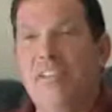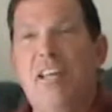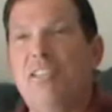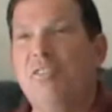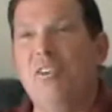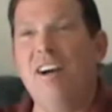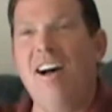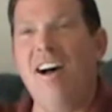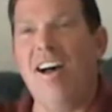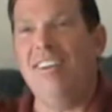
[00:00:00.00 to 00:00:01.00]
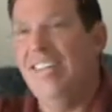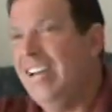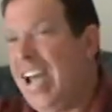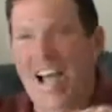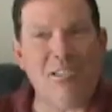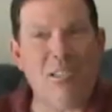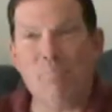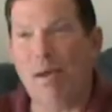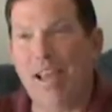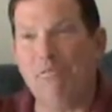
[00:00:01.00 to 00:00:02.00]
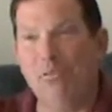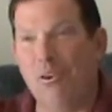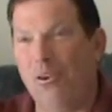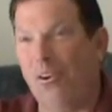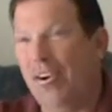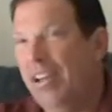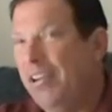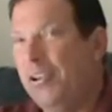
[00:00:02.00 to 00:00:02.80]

Kids are gone, house is paid for,